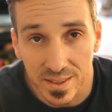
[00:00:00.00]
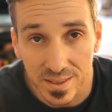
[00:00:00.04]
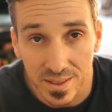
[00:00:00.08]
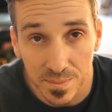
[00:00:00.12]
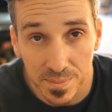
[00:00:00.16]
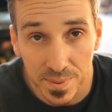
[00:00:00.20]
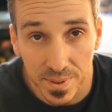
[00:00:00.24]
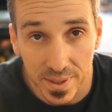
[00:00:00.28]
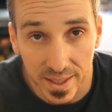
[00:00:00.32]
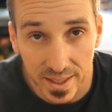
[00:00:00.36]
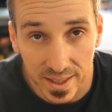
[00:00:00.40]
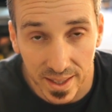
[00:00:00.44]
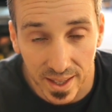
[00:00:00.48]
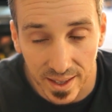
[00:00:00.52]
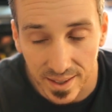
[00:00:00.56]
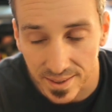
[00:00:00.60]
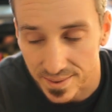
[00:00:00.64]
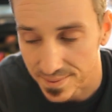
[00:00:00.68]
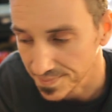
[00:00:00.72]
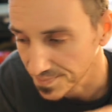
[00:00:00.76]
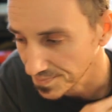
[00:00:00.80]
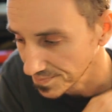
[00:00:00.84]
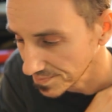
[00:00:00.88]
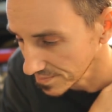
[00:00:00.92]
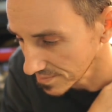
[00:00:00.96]
something like that.
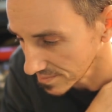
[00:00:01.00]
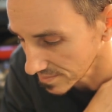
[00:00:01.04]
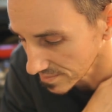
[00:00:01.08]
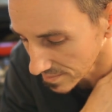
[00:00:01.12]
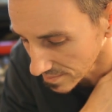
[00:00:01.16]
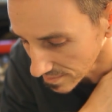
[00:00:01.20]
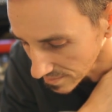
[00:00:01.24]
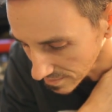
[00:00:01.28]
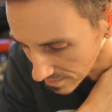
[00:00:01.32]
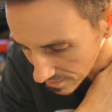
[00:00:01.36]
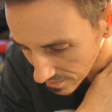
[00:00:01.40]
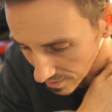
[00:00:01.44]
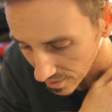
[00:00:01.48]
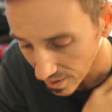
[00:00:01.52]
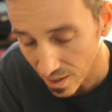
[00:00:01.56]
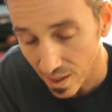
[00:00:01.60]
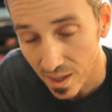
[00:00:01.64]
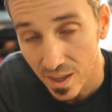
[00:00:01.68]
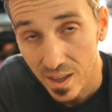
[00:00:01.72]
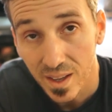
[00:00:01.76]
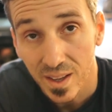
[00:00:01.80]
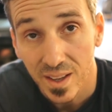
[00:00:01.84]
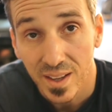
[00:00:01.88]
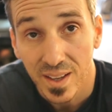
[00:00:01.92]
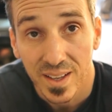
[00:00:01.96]

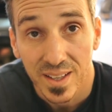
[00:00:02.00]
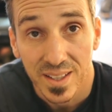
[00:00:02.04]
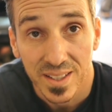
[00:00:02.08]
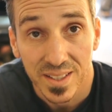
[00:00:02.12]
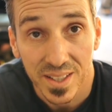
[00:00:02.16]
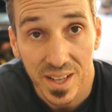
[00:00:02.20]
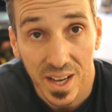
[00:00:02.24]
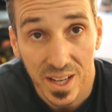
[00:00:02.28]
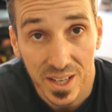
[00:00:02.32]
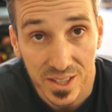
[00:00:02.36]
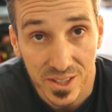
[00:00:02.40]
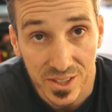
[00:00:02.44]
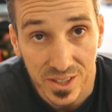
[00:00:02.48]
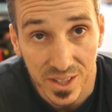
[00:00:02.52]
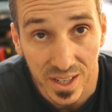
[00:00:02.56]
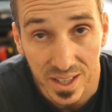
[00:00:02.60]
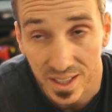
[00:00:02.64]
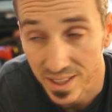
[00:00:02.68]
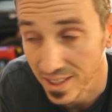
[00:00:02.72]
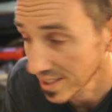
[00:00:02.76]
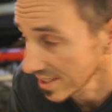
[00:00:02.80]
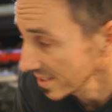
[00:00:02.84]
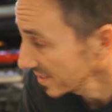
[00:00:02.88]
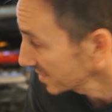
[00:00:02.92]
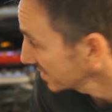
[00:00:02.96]
Not a shock.